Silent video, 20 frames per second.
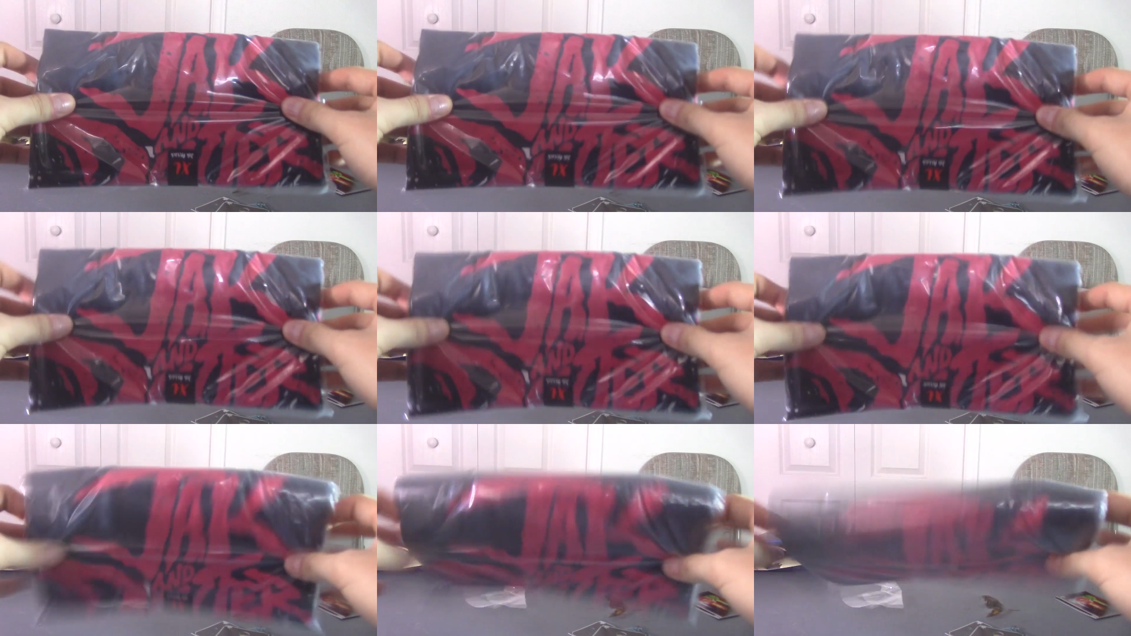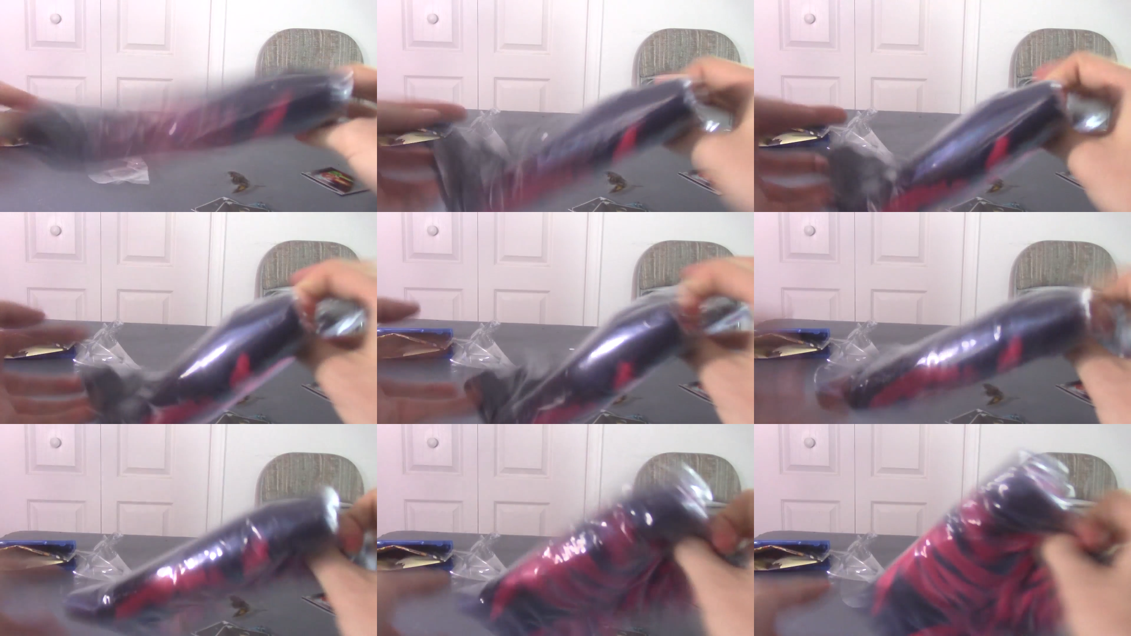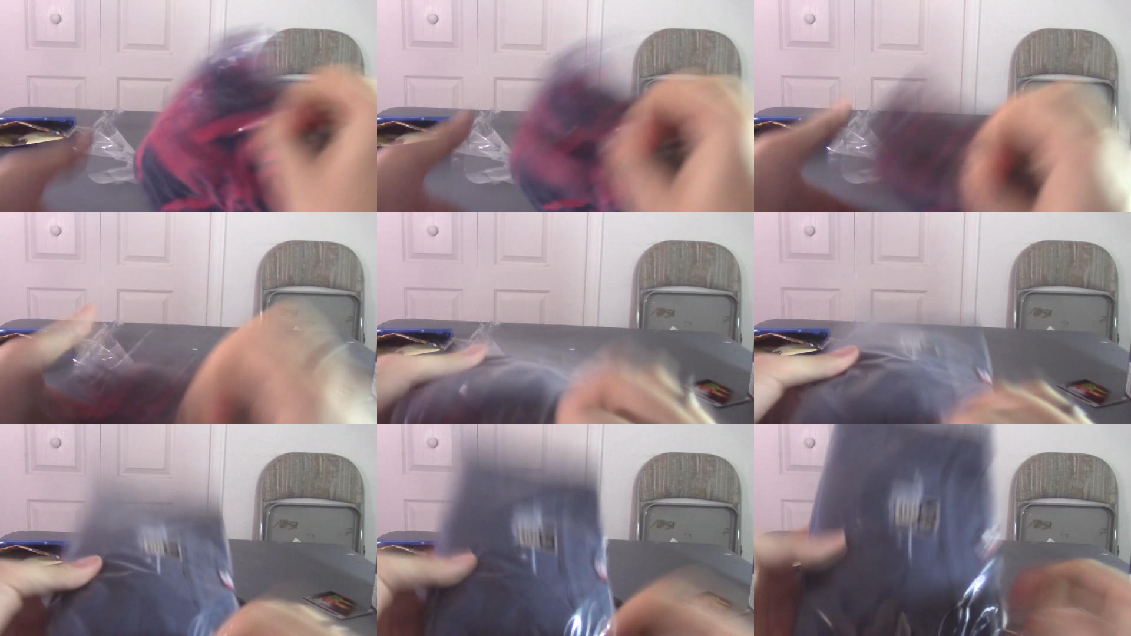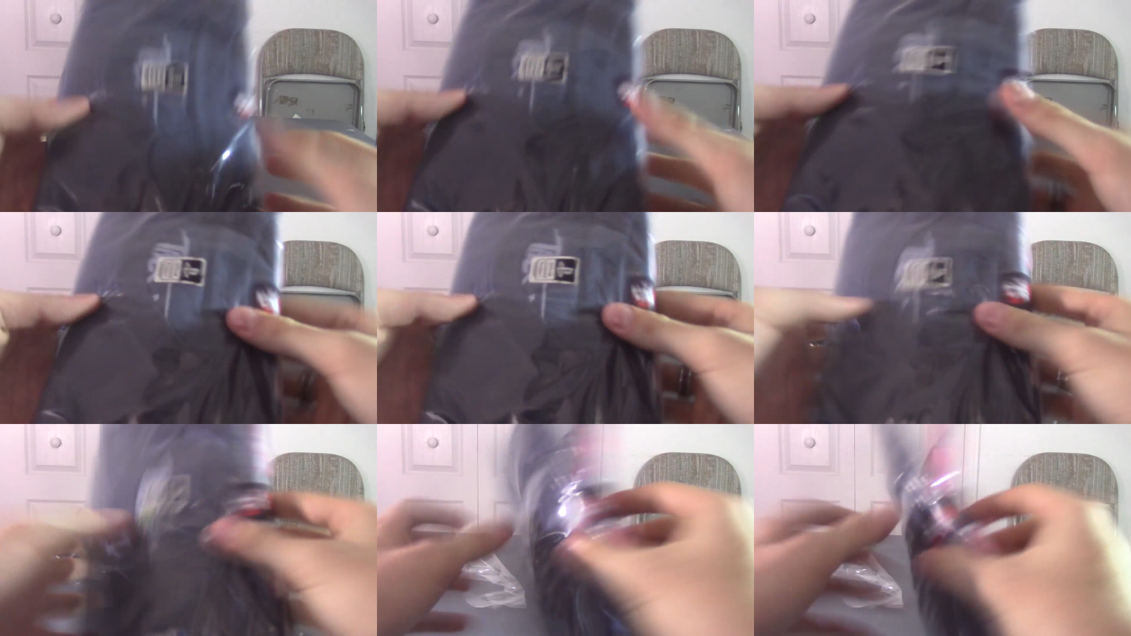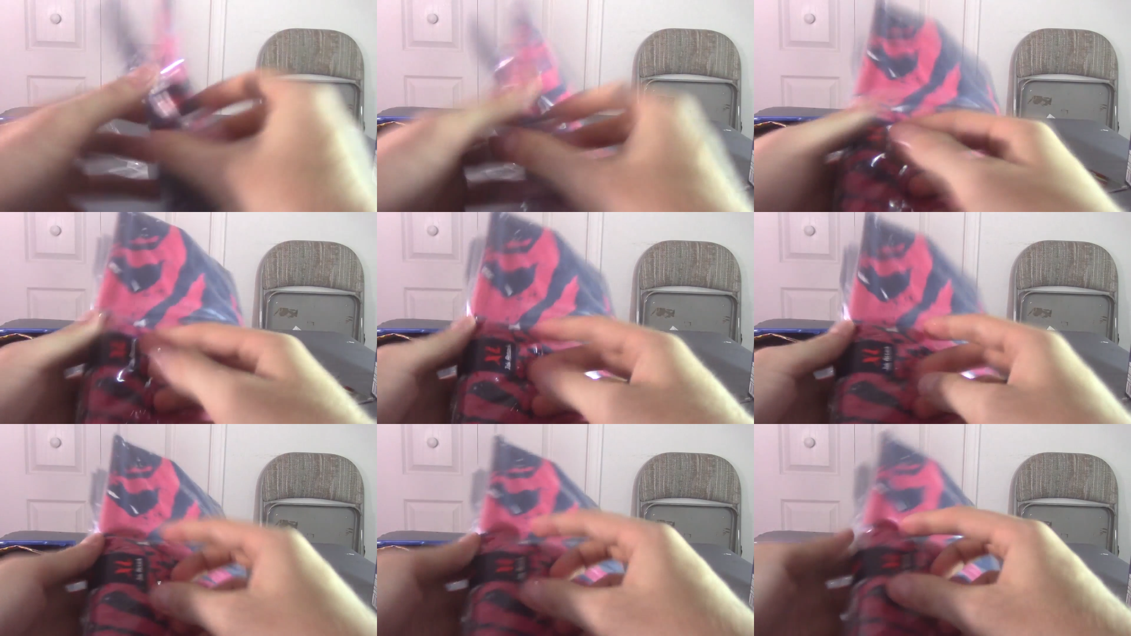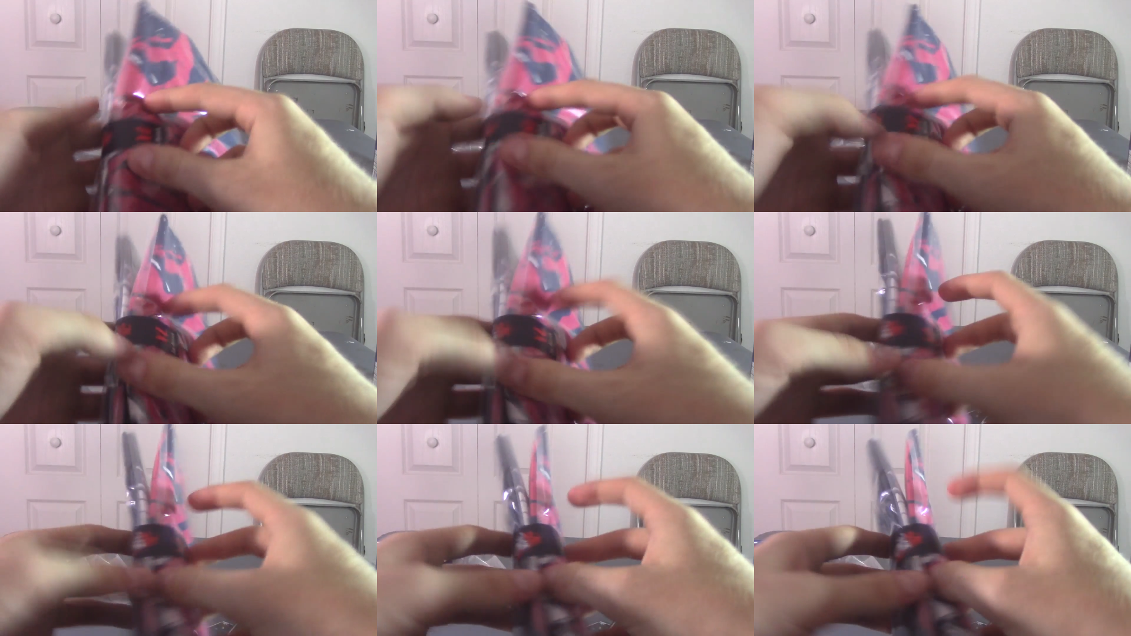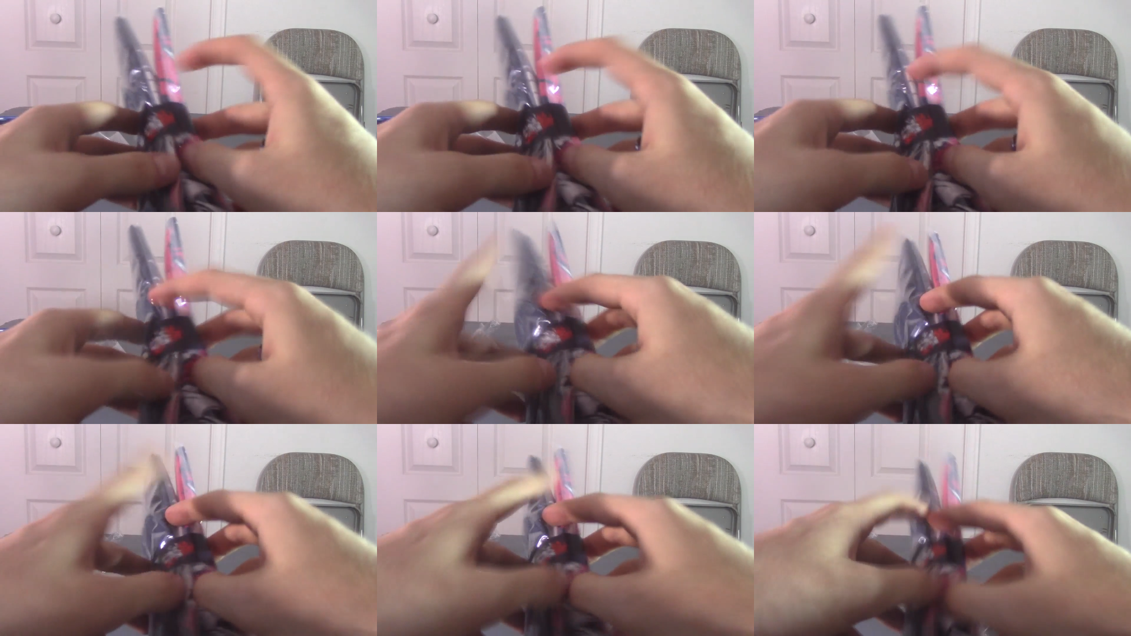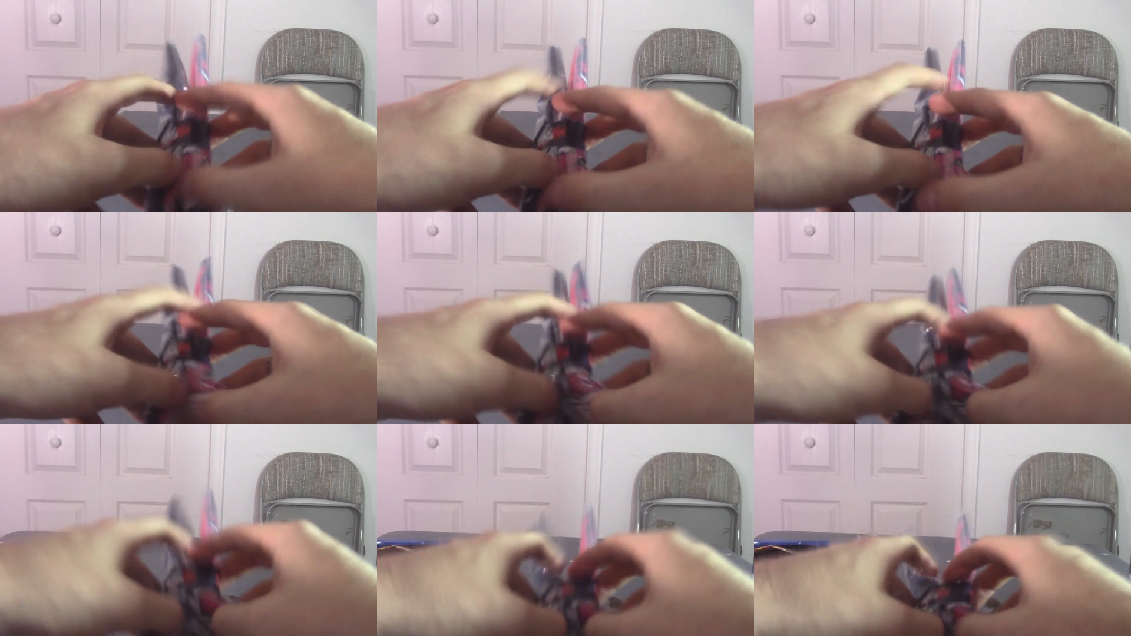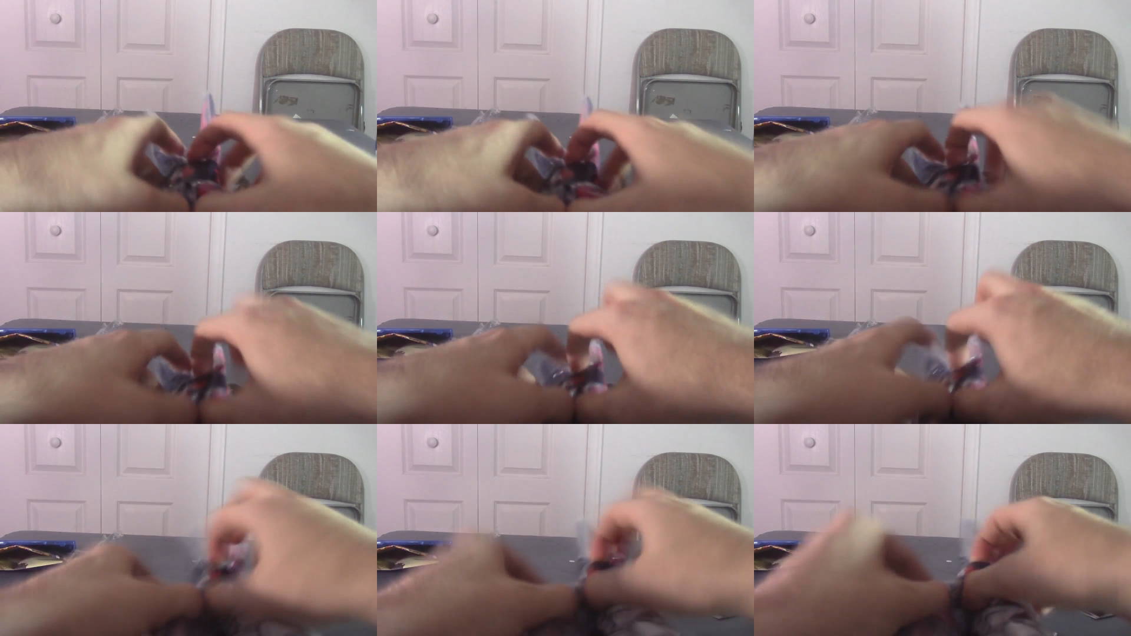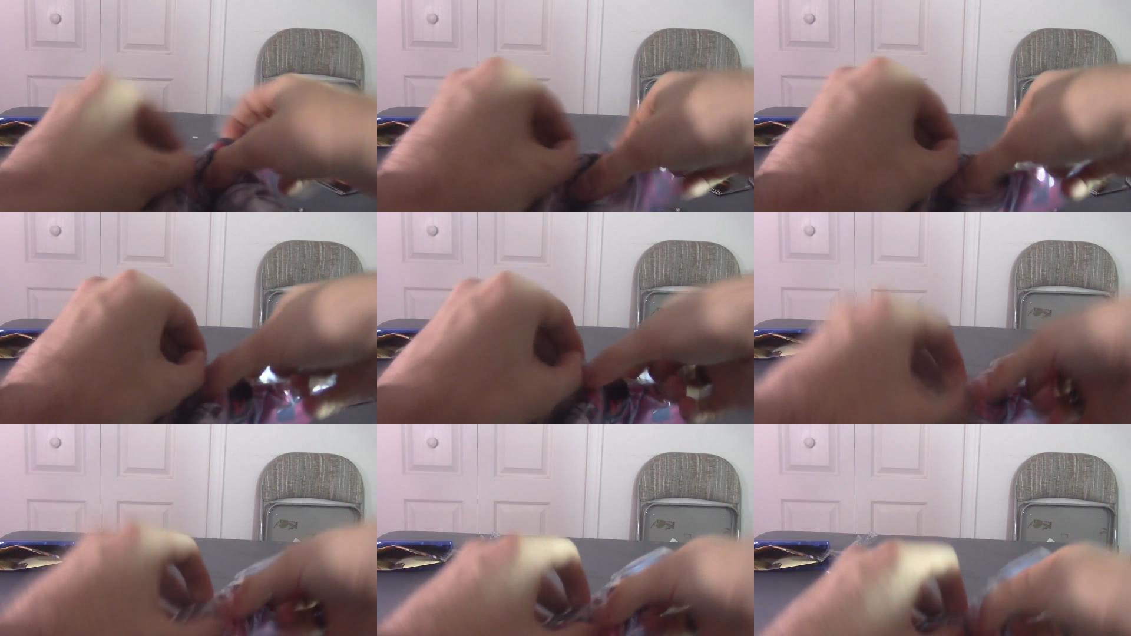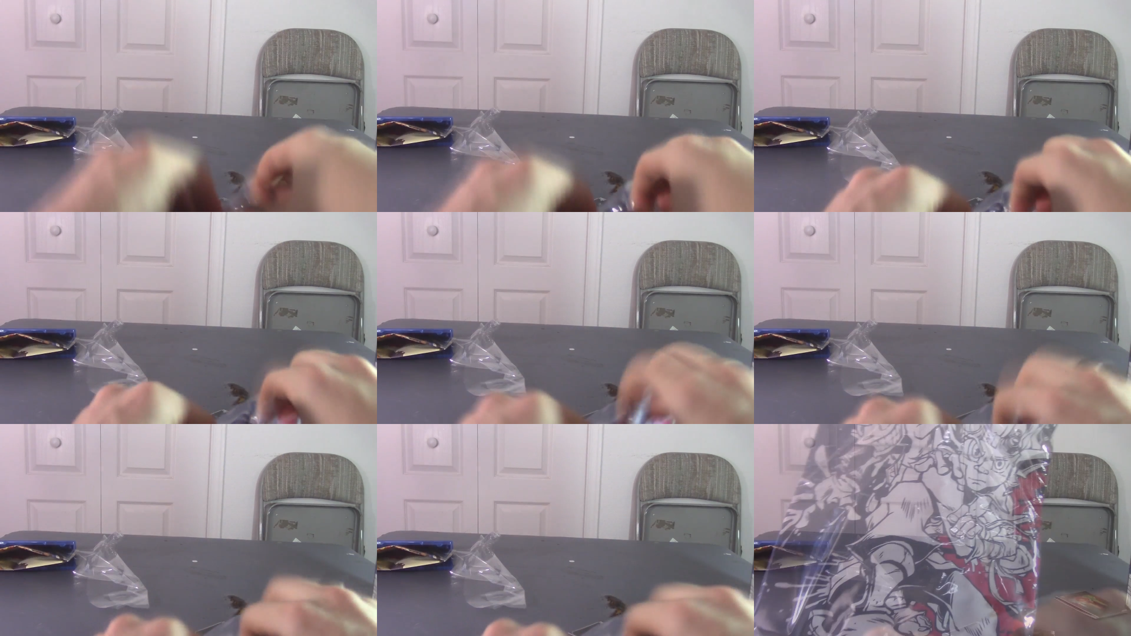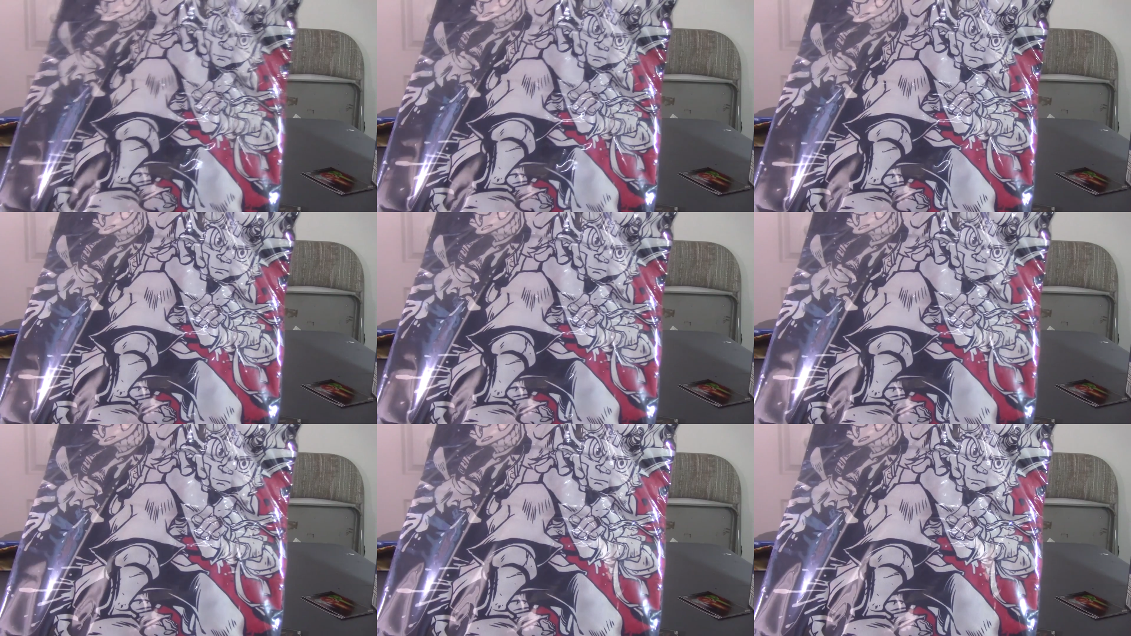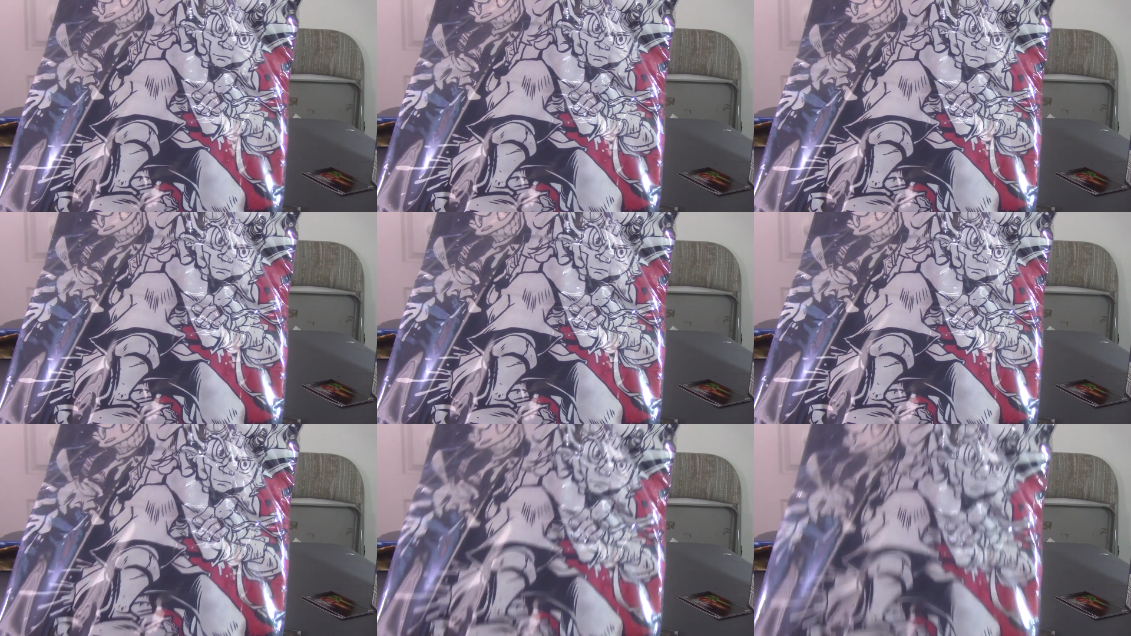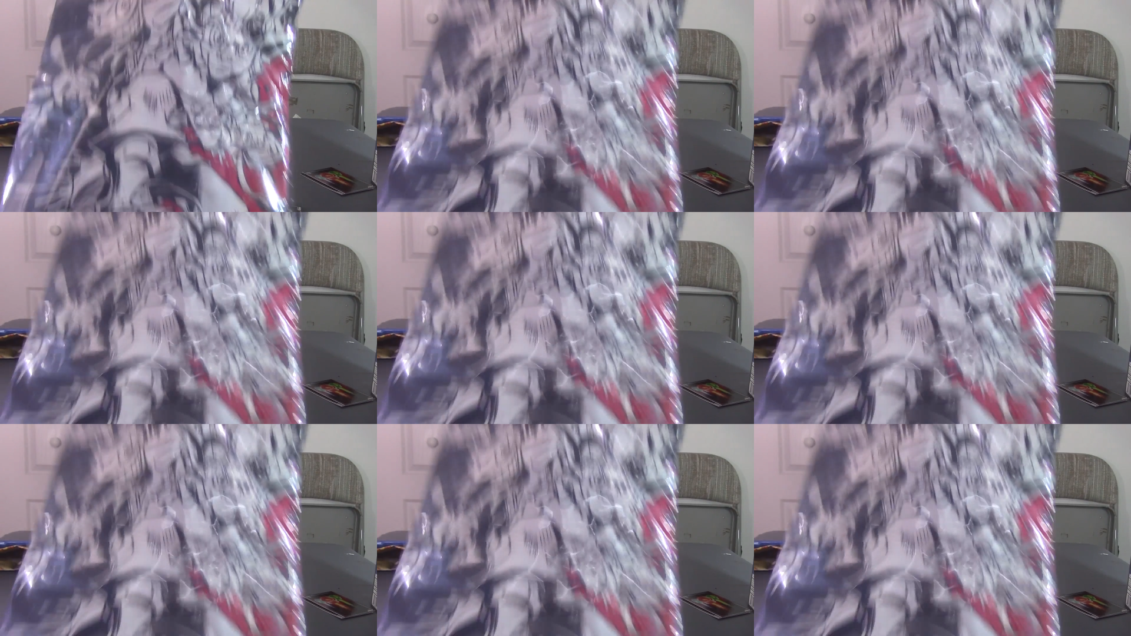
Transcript: No face is visible, so there are no lips to read.